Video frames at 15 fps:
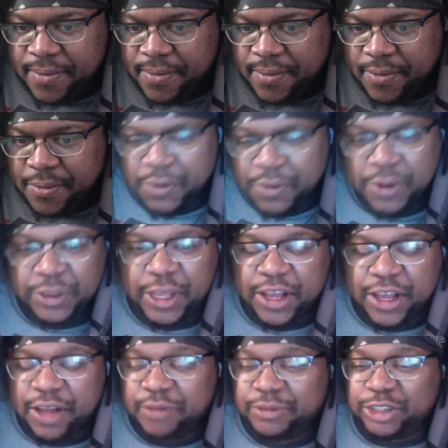Won't they
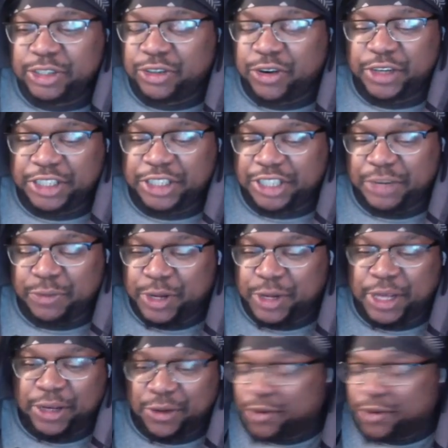come destroy the ship when they
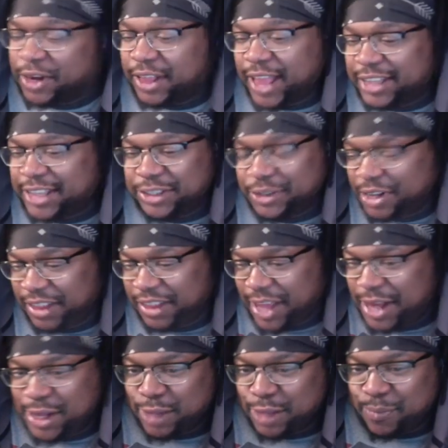do realize you didn't
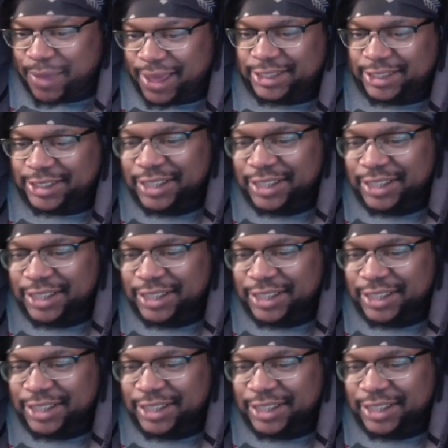land at the base?